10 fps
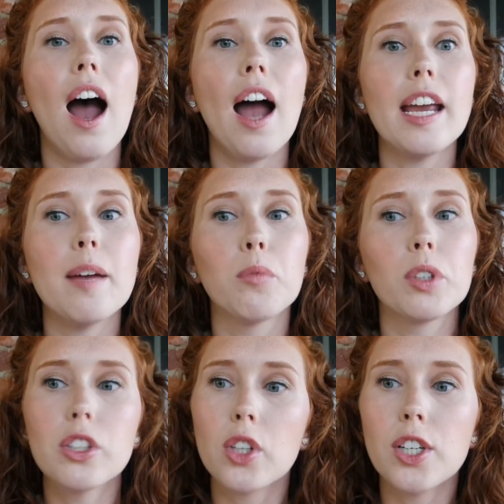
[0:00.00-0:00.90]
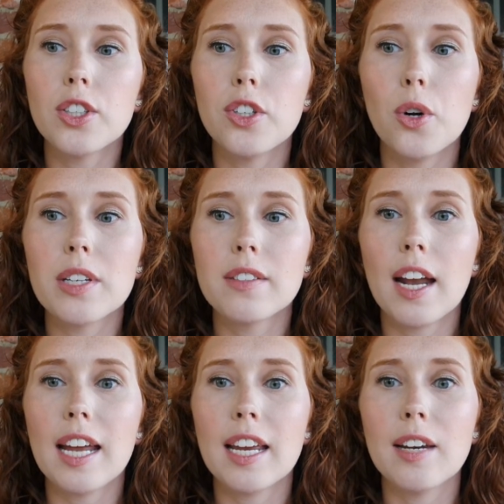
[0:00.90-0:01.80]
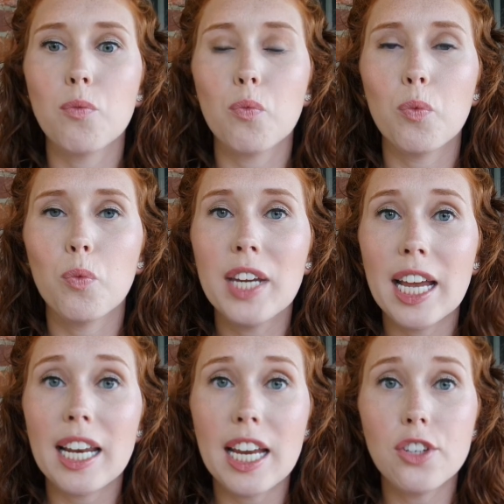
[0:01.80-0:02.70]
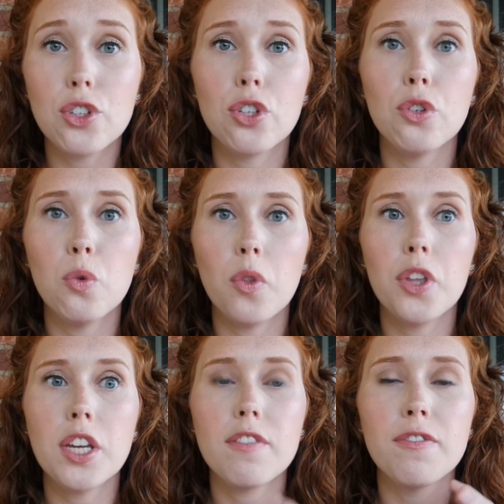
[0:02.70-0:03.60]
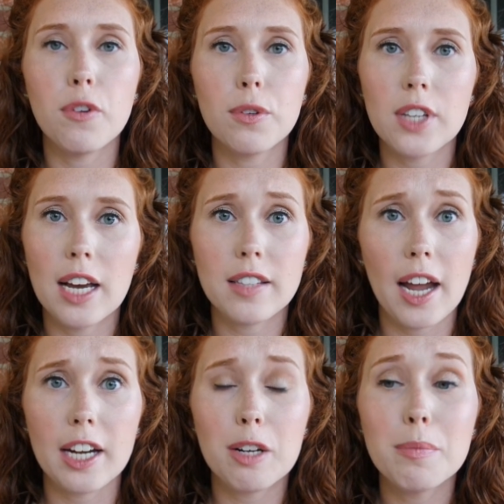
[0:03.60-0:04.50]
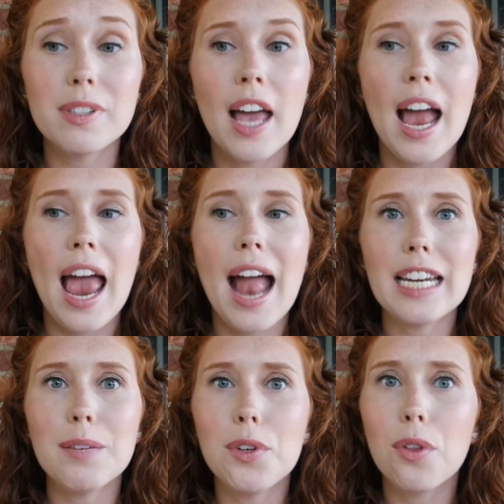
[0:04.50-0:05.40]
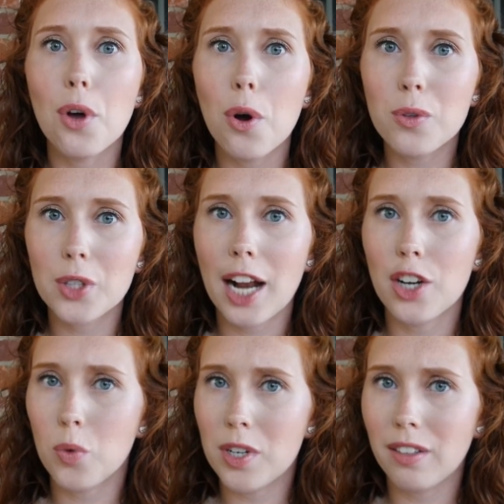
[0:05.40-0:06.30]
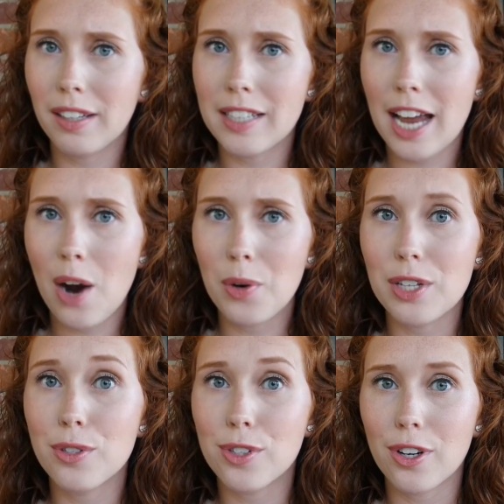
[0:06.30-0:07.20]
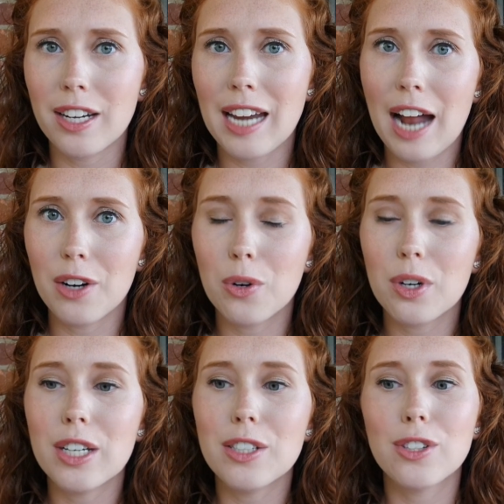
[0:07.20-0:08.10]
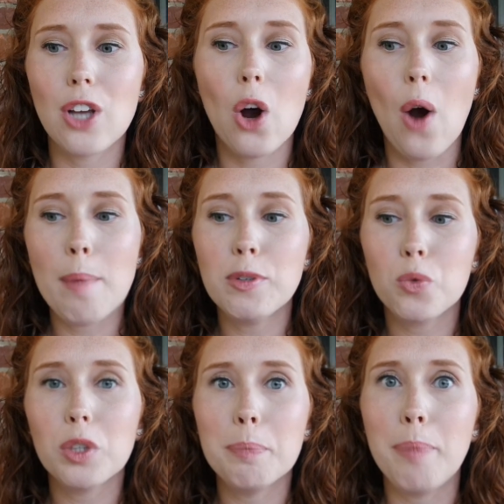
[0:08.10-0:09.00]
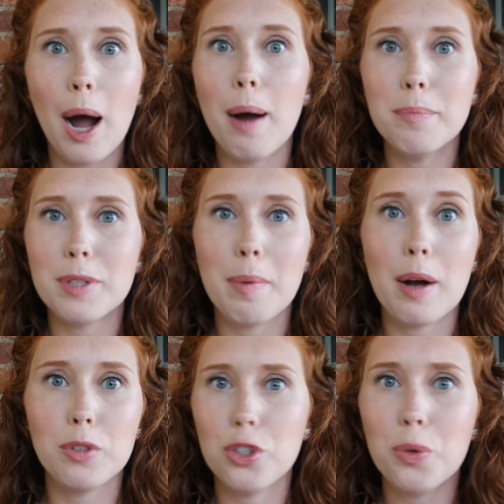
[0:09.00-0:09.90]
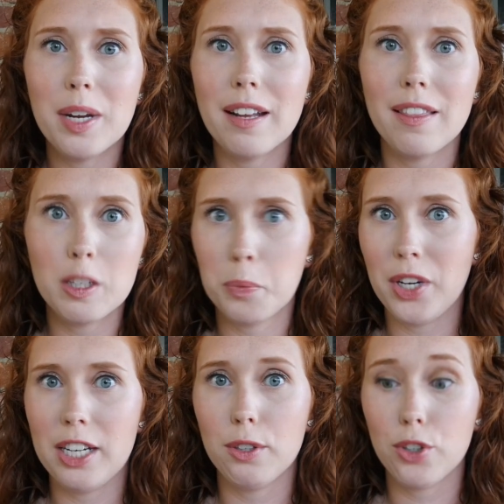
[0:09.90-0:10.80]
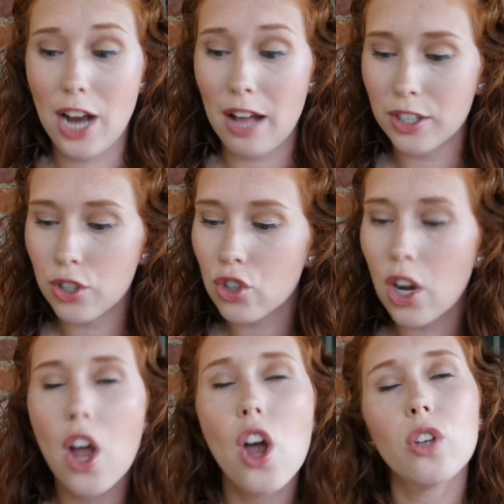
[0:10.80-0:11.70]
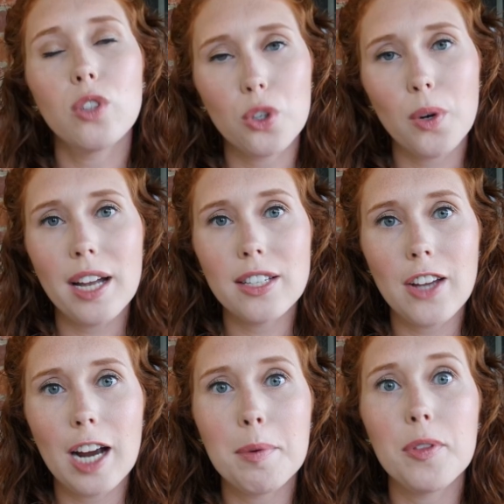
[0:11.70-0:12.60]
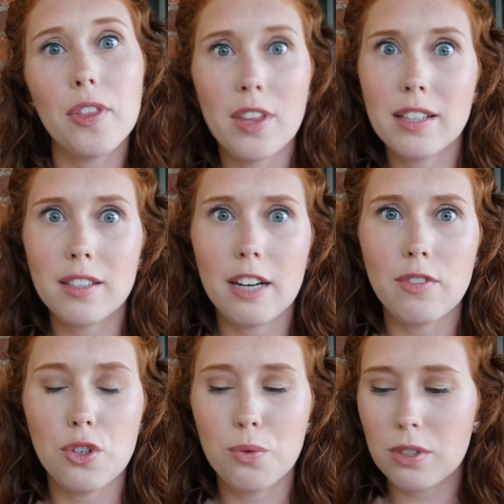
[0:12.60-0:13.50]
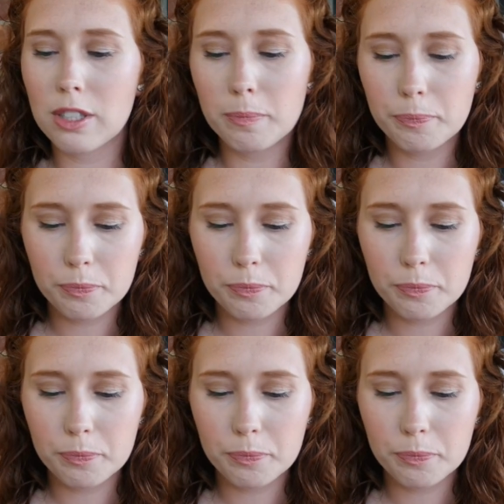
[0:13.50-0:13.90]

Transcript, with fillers: I am really starting to notice that I can get into the full size items and even those are kind of dwindling down in certain categories. So I'm just really pumped about doing this particular challenge. So let's go ahead and talk about the things that I've used.